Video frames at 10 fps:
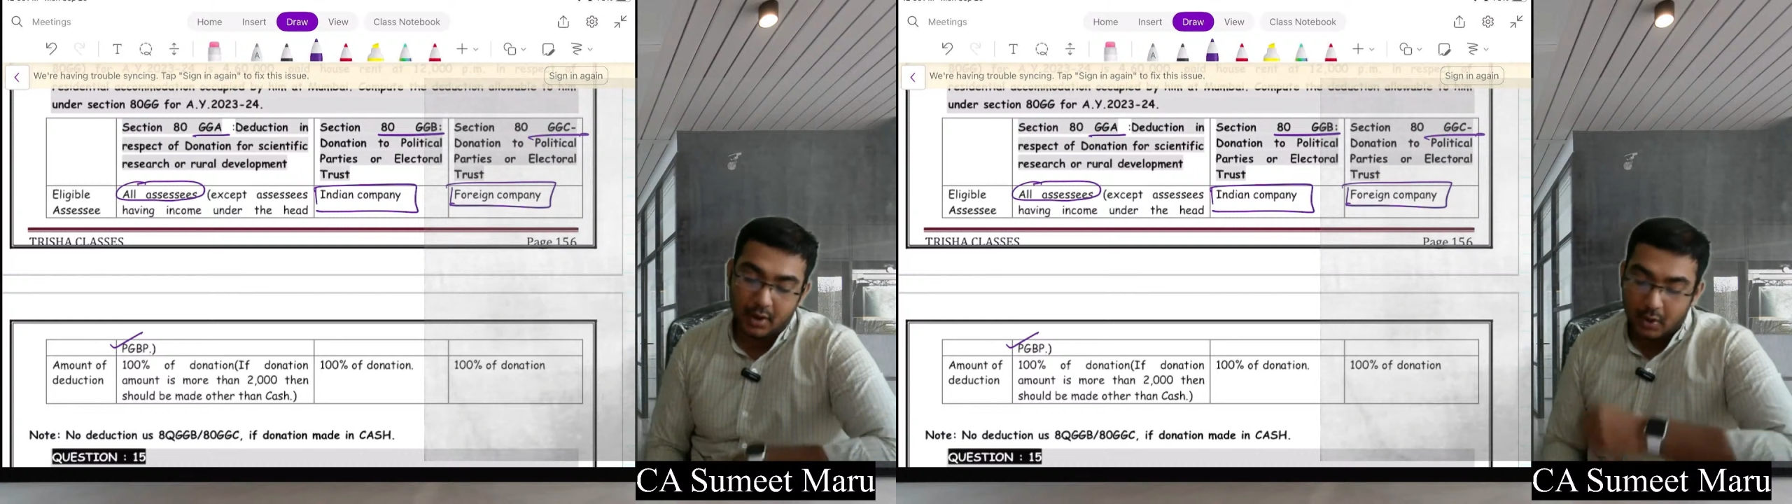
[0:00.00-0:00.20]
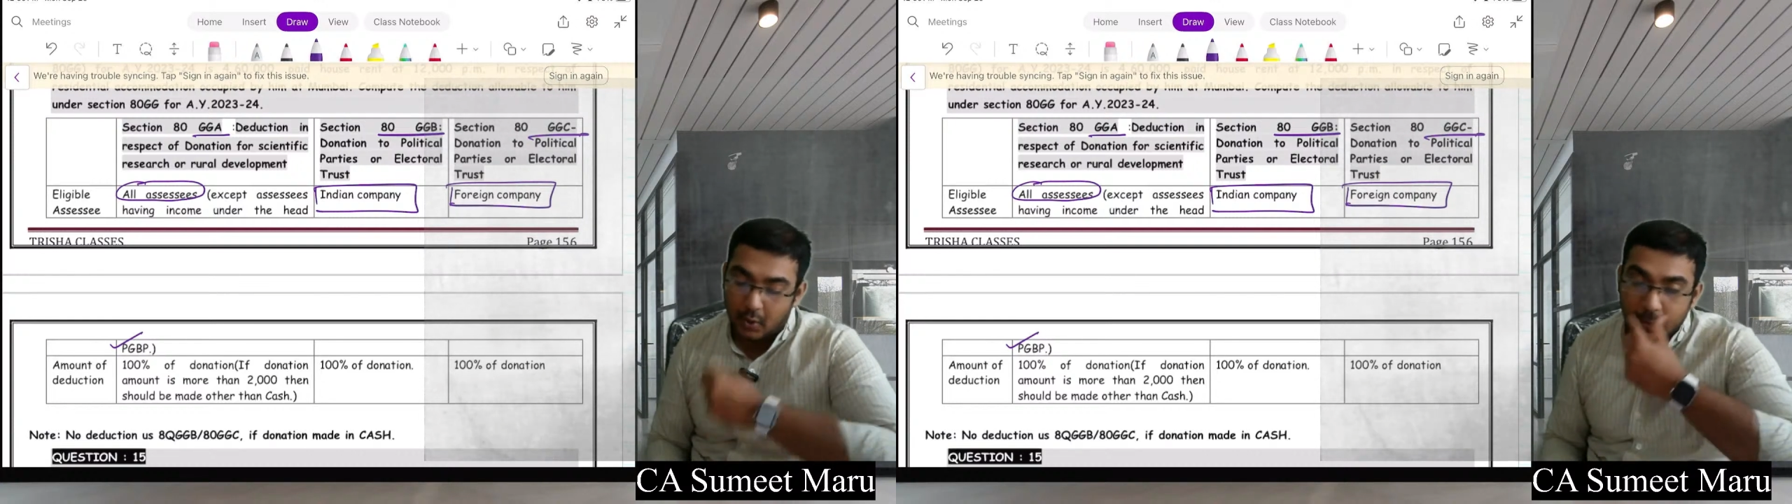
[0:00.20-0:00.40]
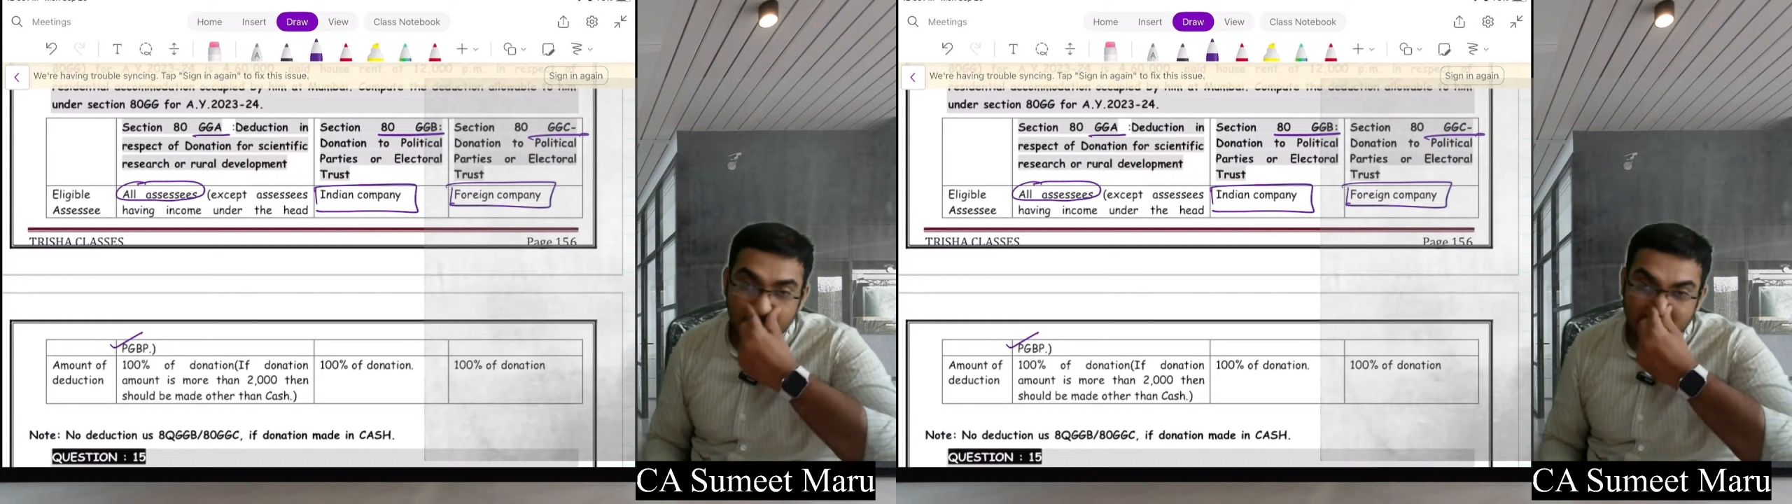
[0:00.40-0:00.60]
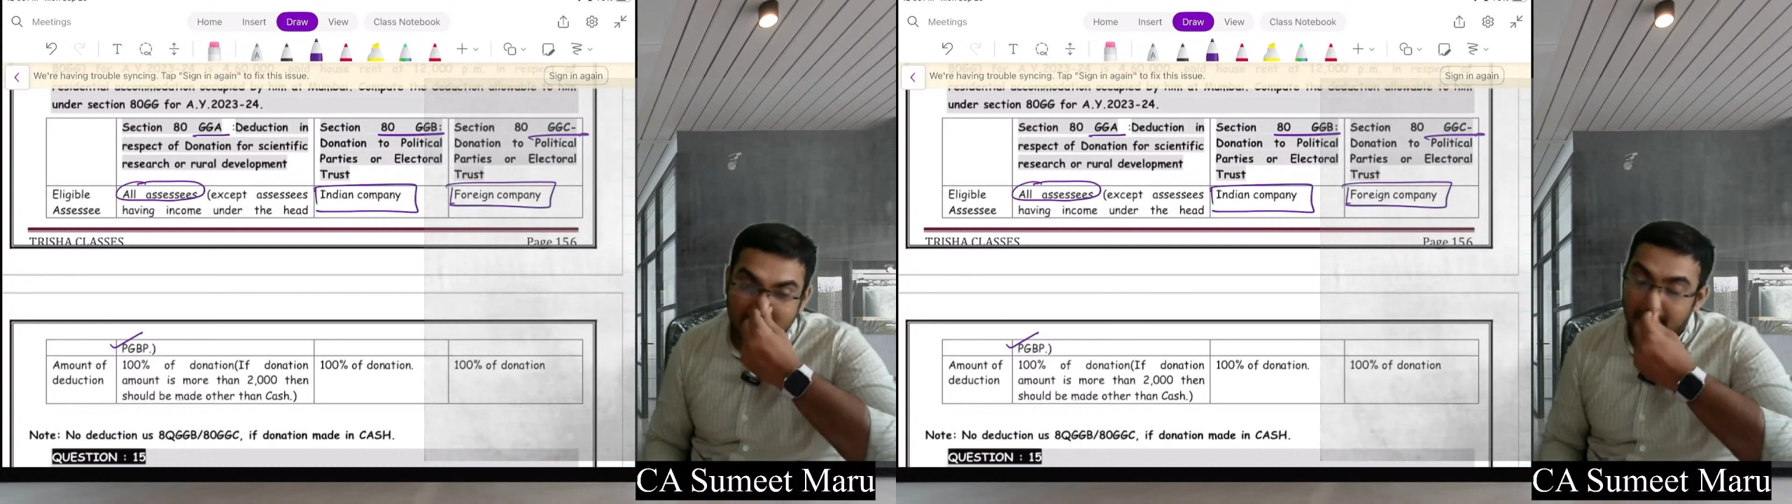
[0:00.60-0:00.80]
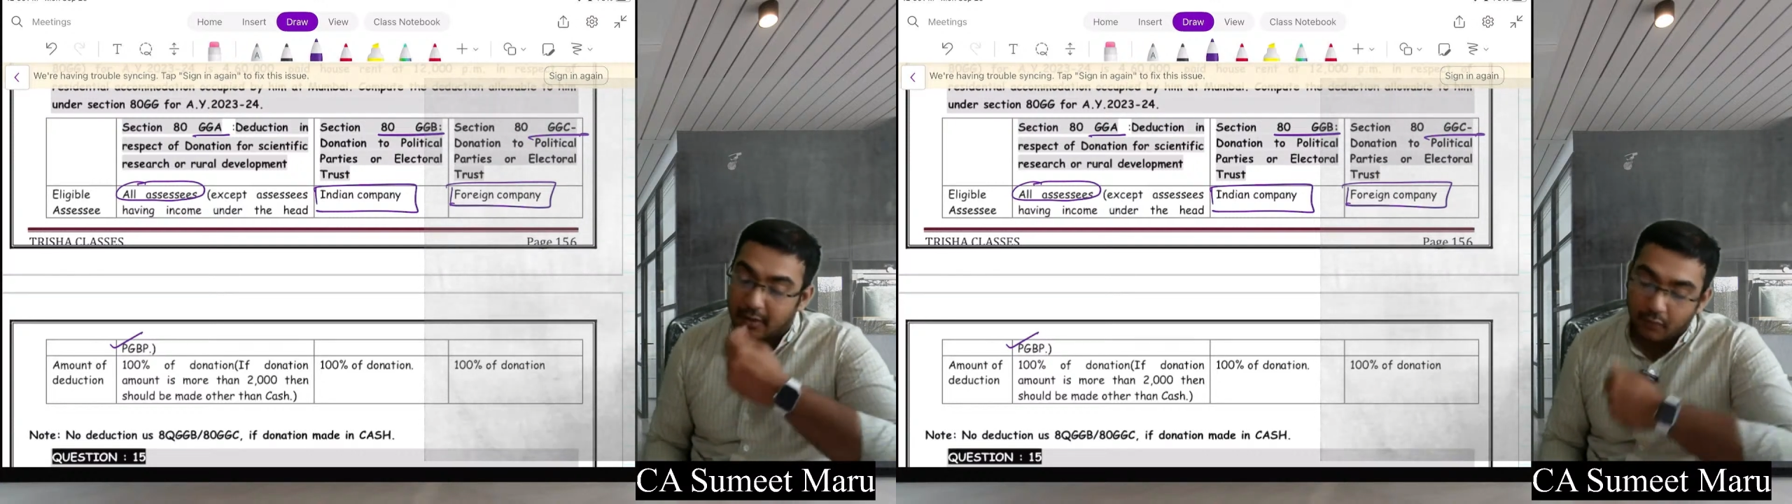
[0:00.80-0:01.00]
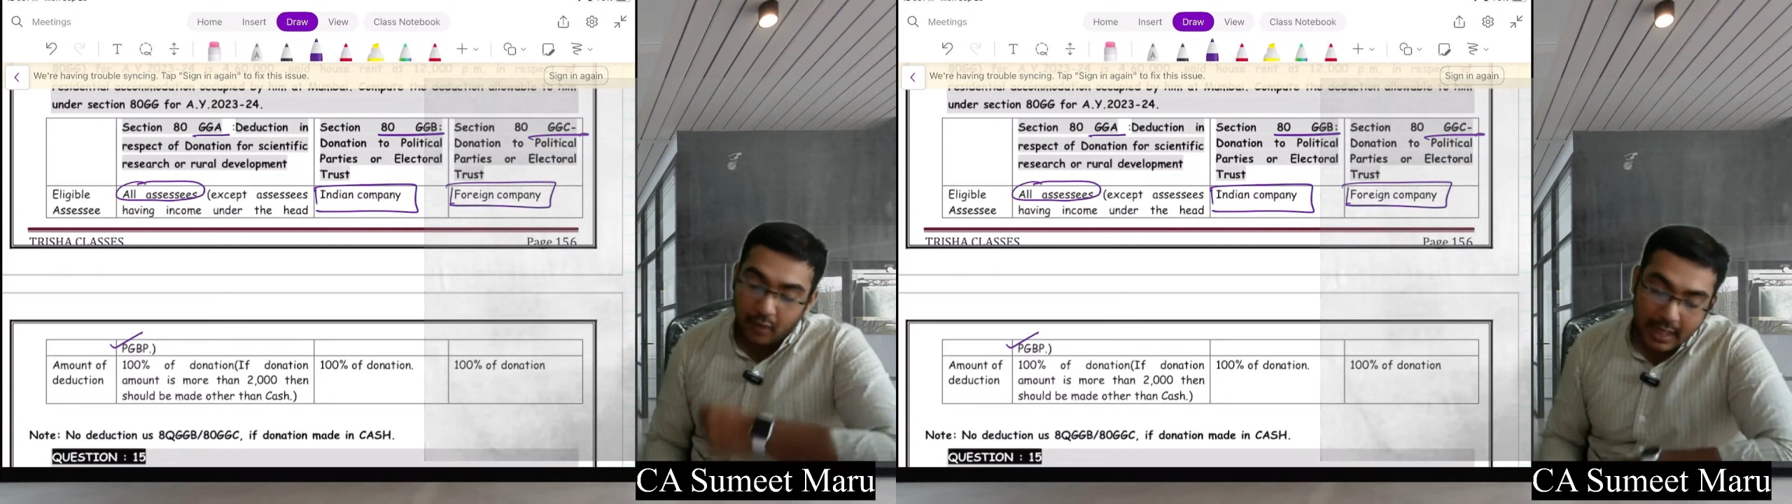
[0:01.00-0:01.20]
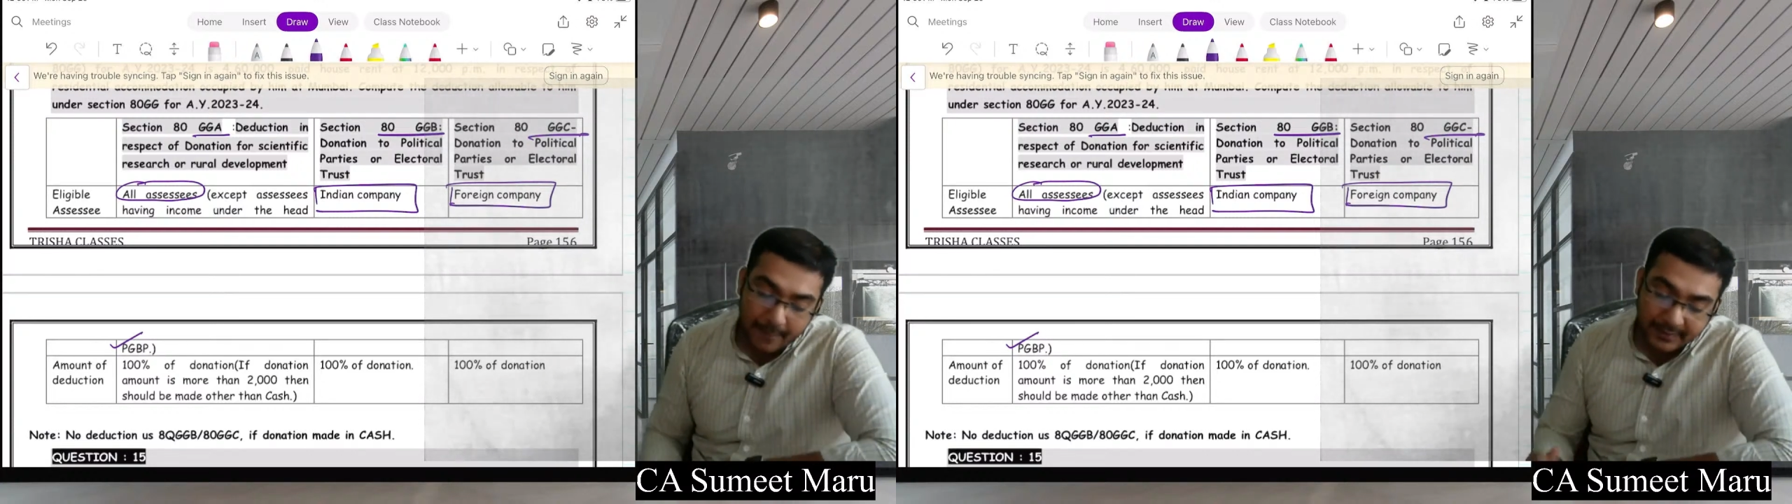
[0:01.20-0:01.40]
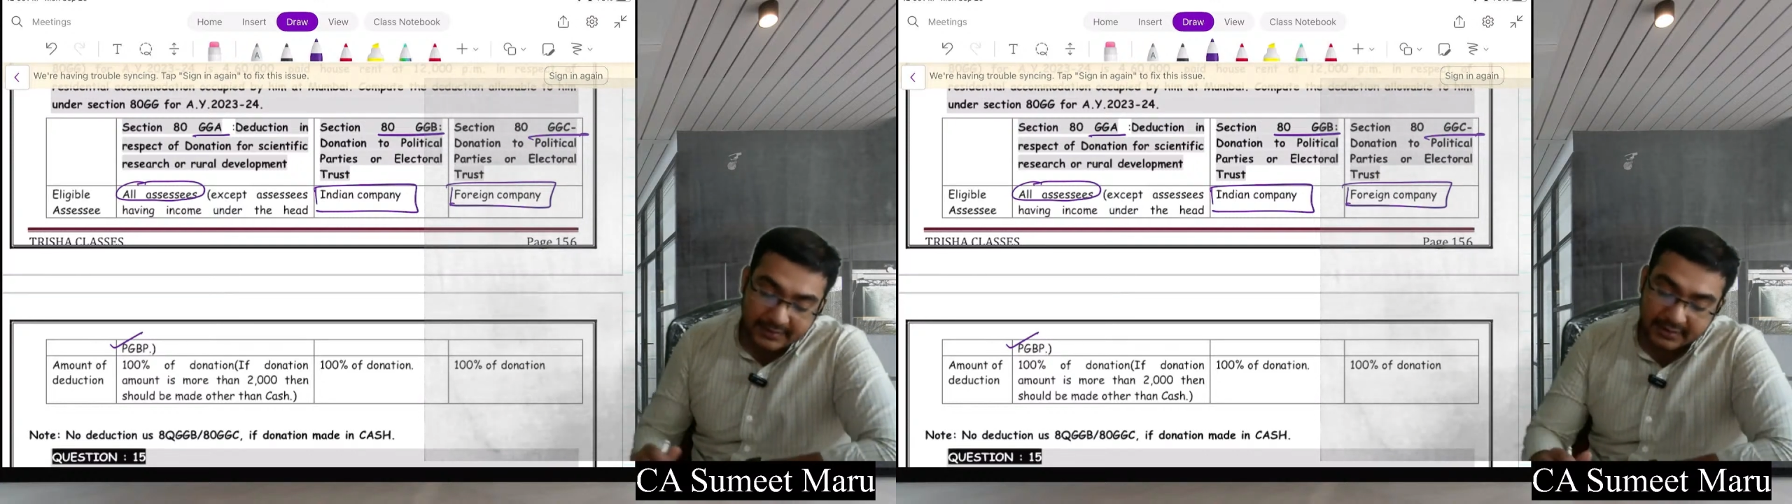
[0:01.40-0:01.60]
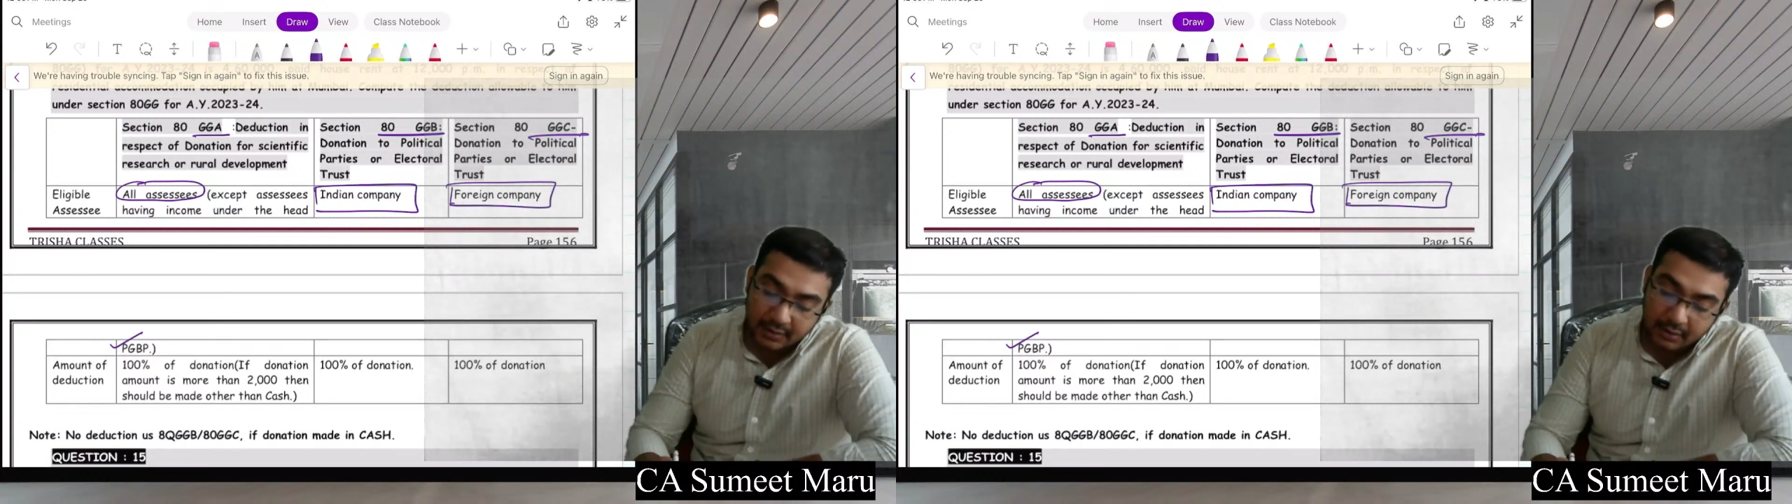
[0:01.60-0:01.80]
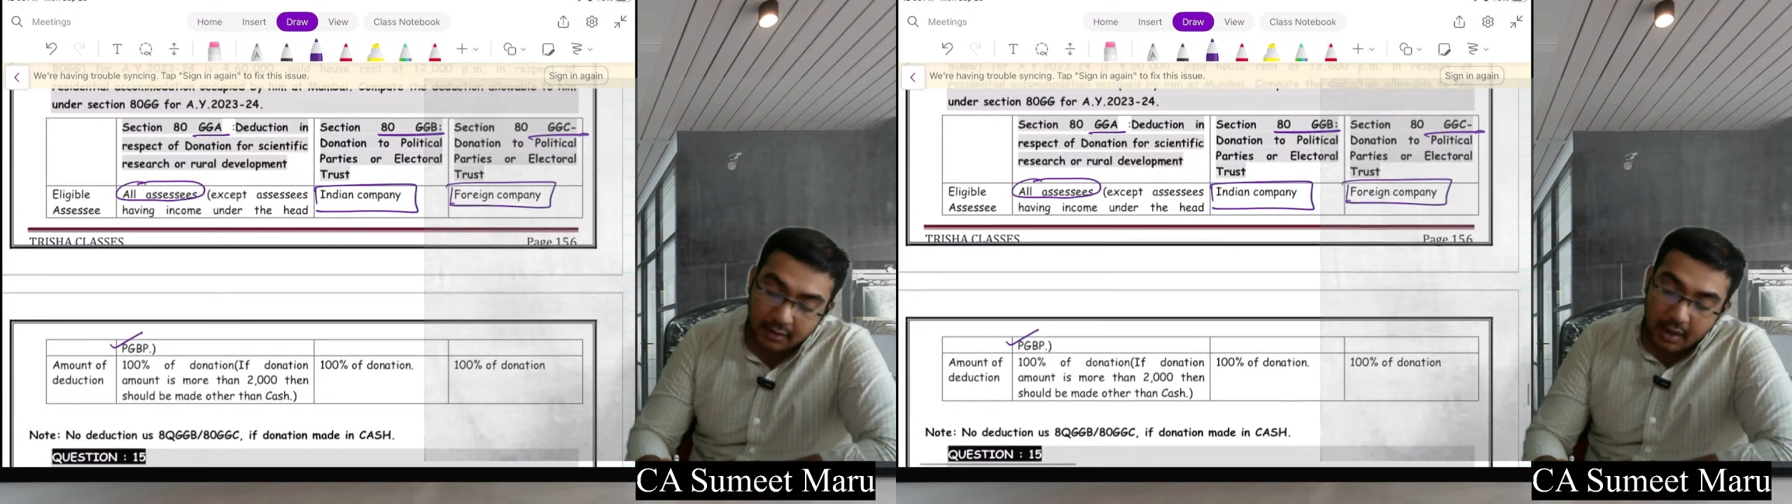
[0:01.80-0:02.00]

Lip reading: Okay, what happens here